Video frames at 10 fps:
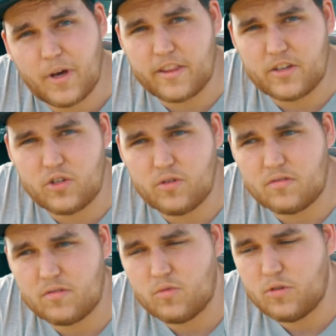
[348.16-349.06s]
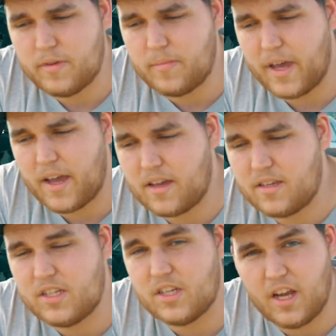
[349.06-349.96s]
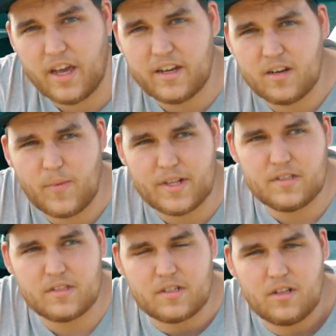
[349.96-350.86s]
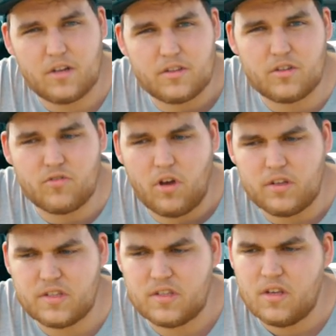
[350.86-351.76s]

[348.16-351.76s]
part of the shoot. We'll be back tonight at about 6 o'clock at the Trots.